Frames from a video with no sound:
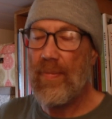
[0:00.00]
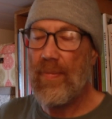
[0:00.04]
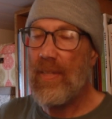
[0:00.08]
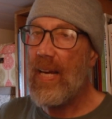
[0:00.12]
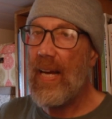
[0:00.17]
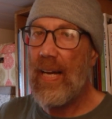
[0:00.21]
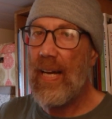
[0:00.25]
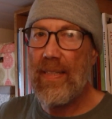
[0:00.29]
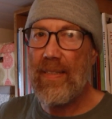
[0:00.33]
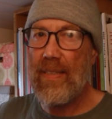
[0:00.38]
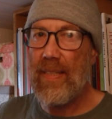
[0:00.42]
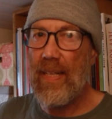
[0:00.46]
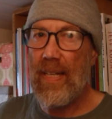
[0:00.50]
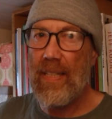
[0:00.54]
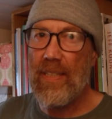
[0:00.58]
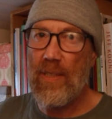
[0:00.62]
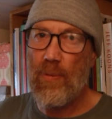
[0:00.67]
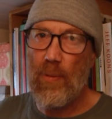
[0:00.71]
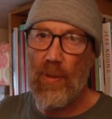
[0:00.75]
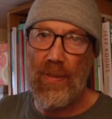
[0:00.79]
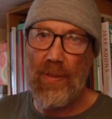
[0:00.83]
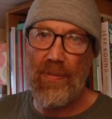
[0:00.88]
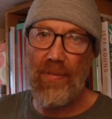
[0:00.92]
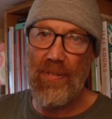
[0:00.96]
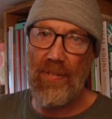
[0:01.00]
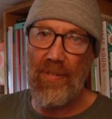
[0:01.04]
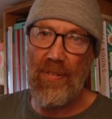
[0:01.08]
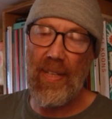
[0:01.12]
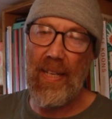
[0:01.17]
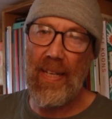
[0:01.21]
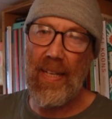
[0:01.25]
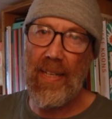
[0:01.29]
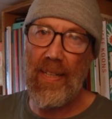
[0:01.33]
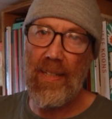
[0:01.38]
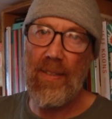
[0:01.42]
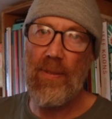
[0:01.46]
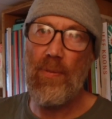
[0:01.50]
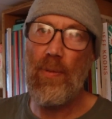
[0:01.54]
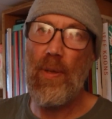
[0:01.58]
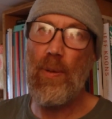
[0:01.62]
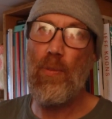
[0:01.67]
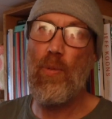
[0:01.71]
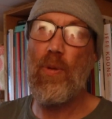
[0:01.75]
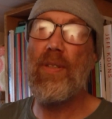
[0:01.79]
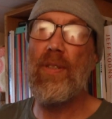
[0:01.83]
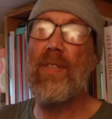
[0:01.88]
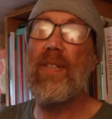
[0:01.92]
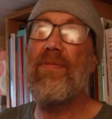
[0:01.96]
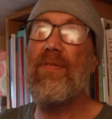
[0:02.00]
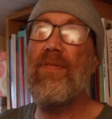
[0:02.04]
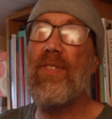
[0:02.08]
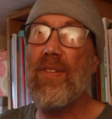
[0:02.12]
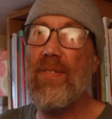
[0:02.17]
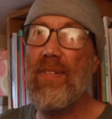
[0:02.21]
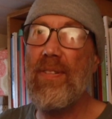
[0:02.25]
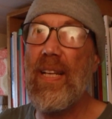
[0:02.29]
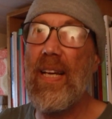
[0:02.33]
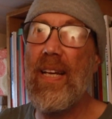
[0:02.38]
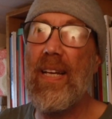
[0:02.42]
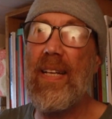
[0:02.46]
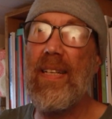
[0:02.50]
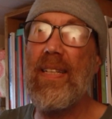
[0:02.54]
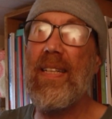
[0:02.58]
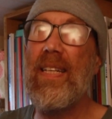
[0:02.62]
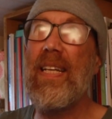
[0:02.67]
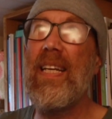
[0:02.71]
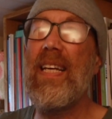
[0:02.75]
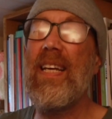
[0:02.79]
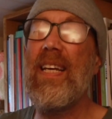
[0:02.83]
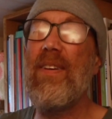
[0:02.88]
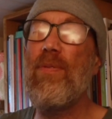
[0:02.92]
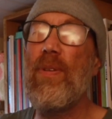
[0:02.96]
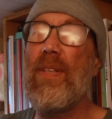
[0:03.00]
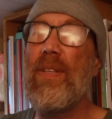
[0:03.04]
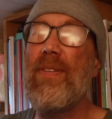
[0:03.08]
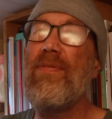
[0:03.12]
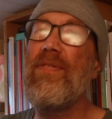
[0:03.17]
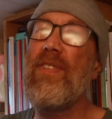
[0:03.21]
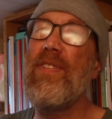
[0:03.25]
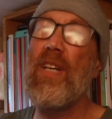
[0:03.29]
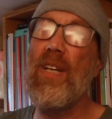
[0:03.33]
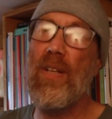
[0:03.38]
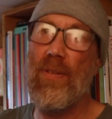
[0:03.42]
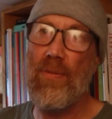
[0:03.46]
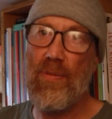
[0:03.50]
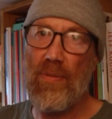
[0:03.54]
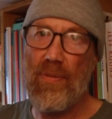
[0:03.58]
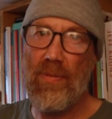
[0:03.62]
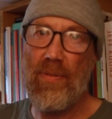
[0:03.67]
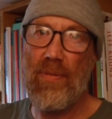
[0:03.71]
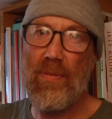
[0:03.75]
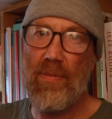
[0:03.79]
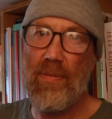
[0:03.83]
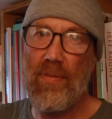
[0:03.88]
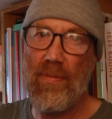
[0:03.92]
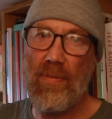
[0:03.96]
Hindsight's a wonderful thing. We wouldn't have done that if we'd have known.